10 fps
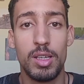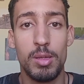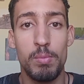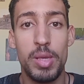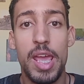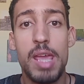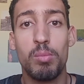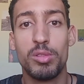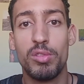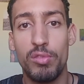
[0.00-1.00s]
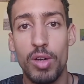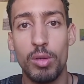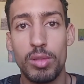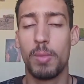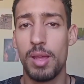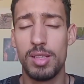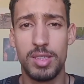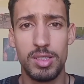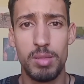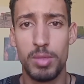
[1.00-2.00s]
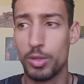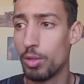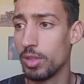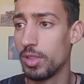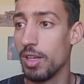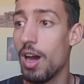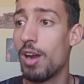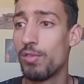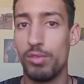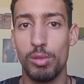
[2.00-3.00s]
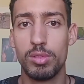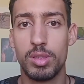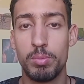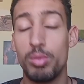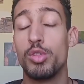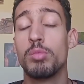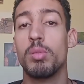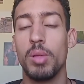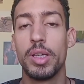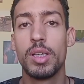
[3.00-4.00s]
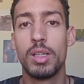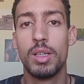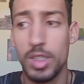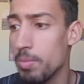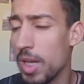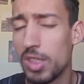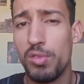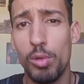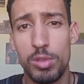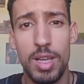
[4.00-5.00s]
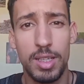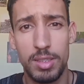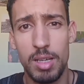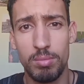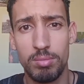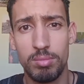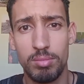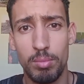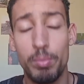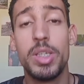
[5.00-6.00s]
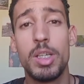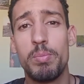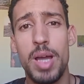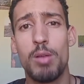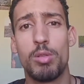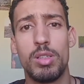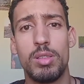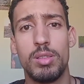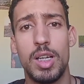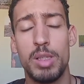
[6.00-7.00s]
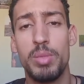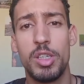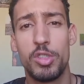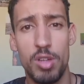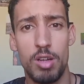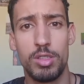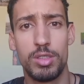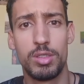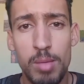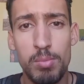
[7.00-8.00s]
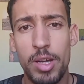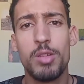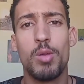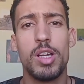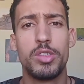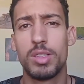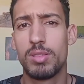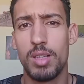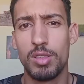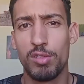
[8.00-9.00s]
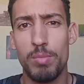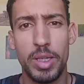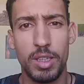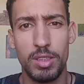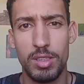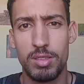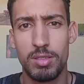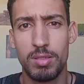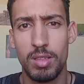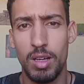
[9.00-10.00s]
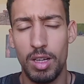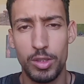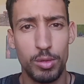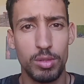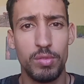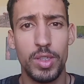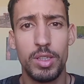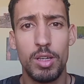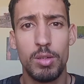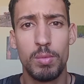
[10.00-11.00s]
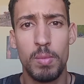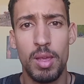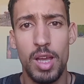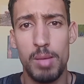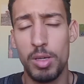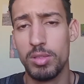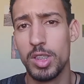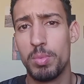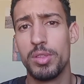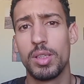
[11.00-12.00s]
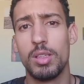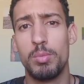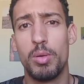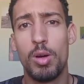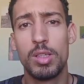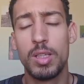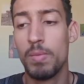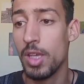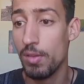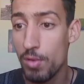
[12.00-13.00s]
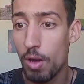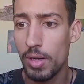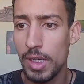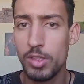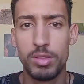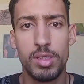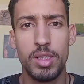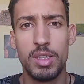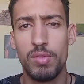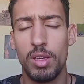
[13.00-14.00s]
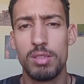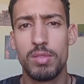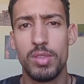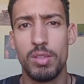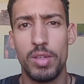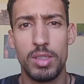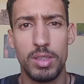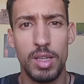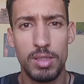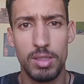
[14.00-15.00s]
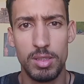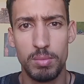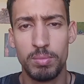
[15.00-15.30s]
be able to vote. And since the majority are fools, presumably, it makes fools like them be in power and be in charge. But anyway, I just thought of making this short video about this particular point. If you are interested in the philosophy of antinatalism,